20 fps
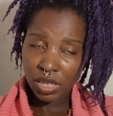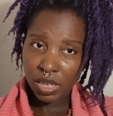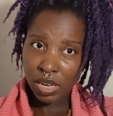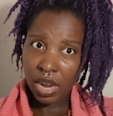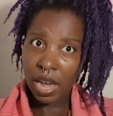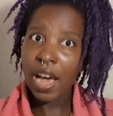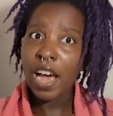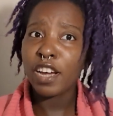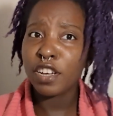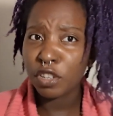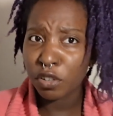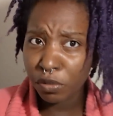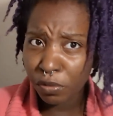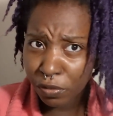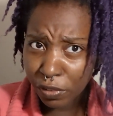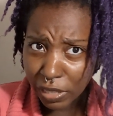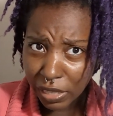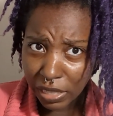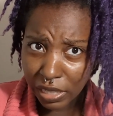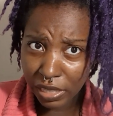How you
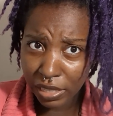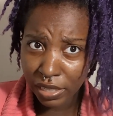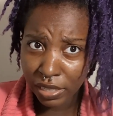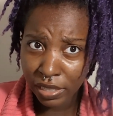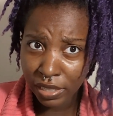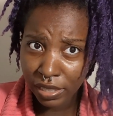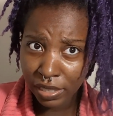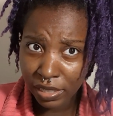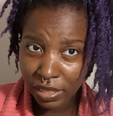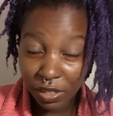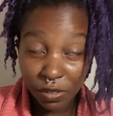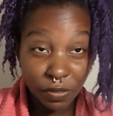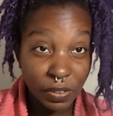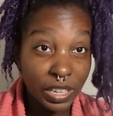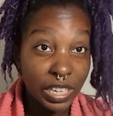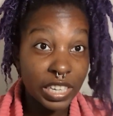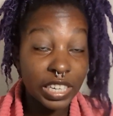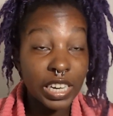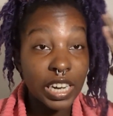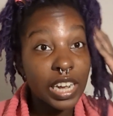feeling? You
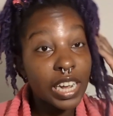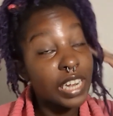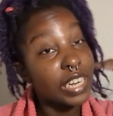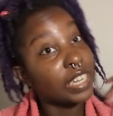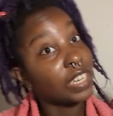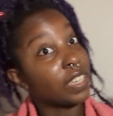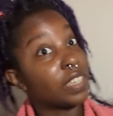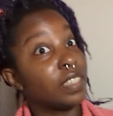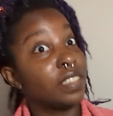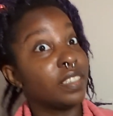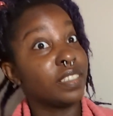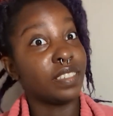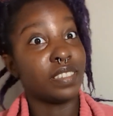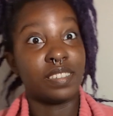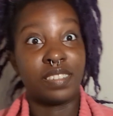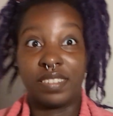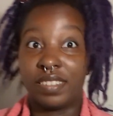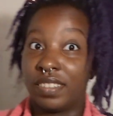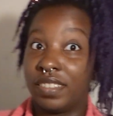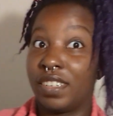feeling good?
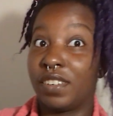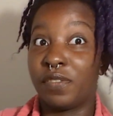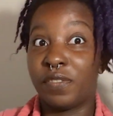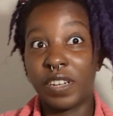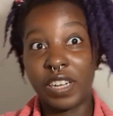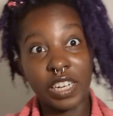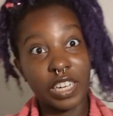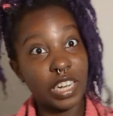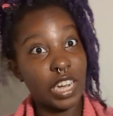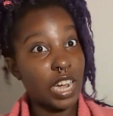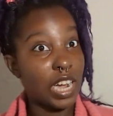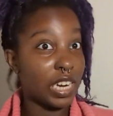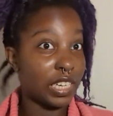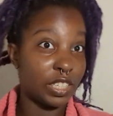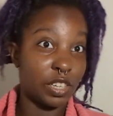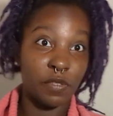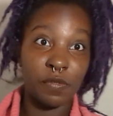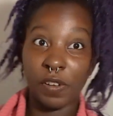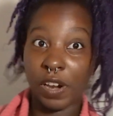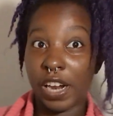You feeling
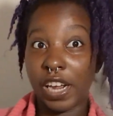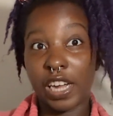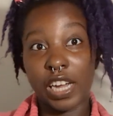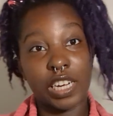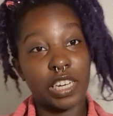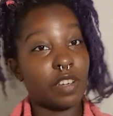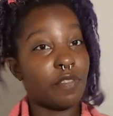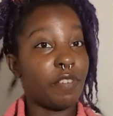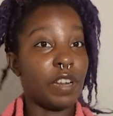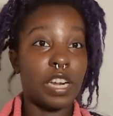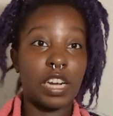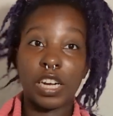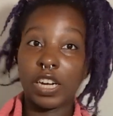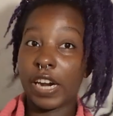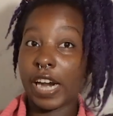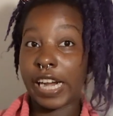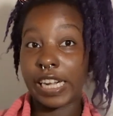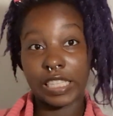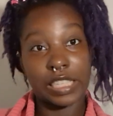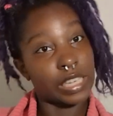good? You feeling good? You feeling
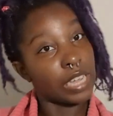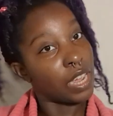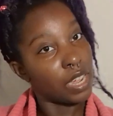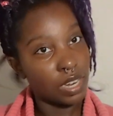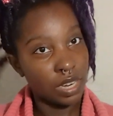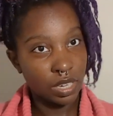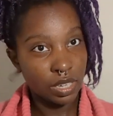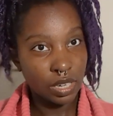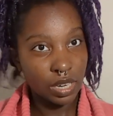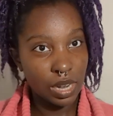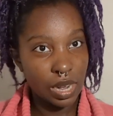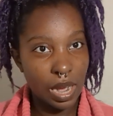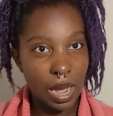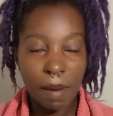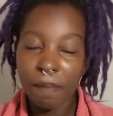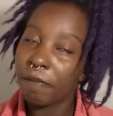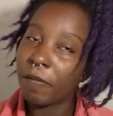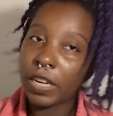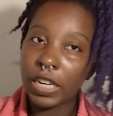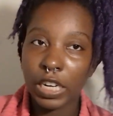great?
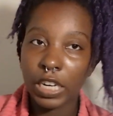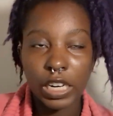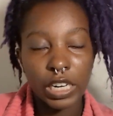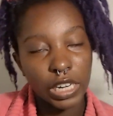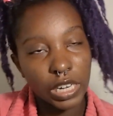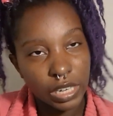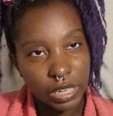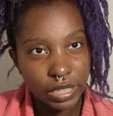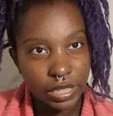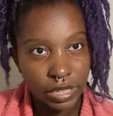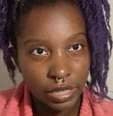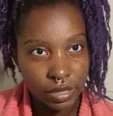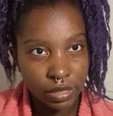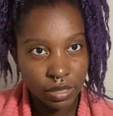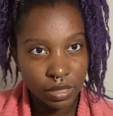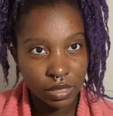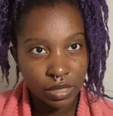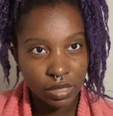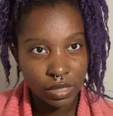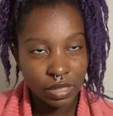I'm feeling good.
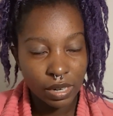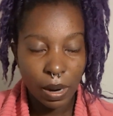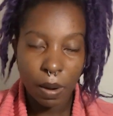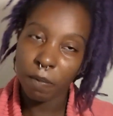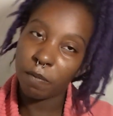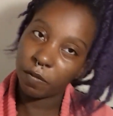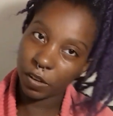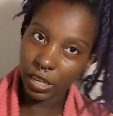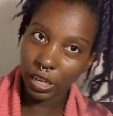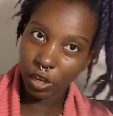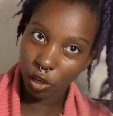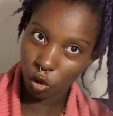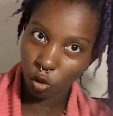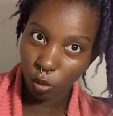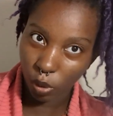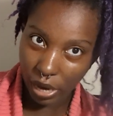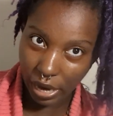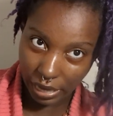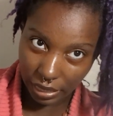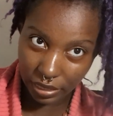I'm feeling
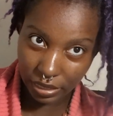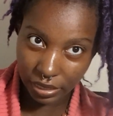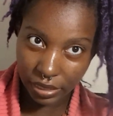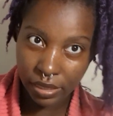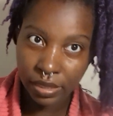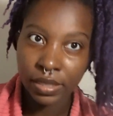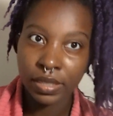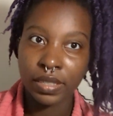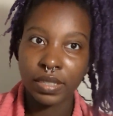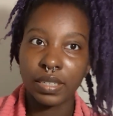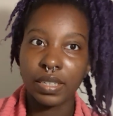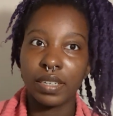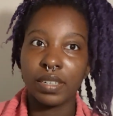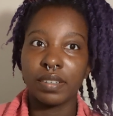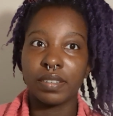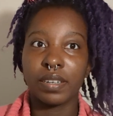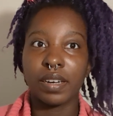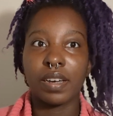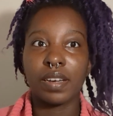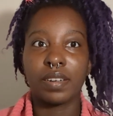great.
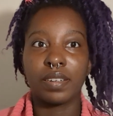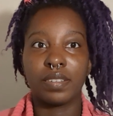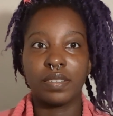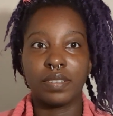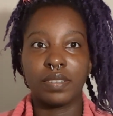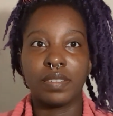Okay.